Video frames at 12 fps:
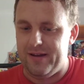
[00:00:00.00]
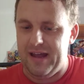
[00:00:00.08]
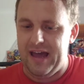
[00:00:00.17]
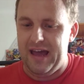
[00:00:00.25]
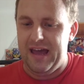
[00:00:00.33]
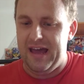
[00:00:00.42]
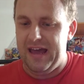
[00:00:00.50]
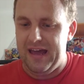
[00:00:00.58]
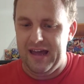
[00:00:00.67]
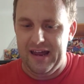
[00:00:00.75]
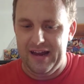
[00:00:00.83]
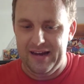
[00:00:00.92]

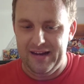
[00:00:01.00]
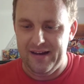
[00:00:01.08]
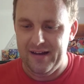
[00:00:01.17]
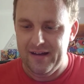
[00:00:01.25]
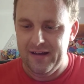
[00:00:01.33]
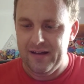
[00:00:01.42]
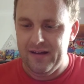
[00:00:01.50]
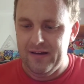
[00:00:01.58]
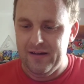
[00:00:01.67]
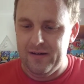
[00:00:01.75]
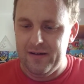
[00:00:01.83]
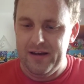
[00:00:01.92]
Yay!
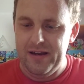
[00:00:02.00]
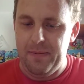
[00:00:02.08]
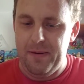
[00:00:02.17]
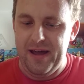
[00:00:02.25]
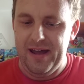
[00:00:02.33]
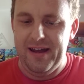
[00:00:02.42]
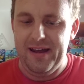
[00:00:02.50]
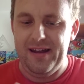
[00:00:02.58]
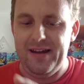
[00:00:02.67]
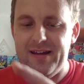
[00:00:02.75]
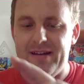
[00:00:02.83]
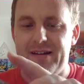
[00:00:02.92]

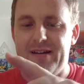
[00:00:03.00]
Yippee!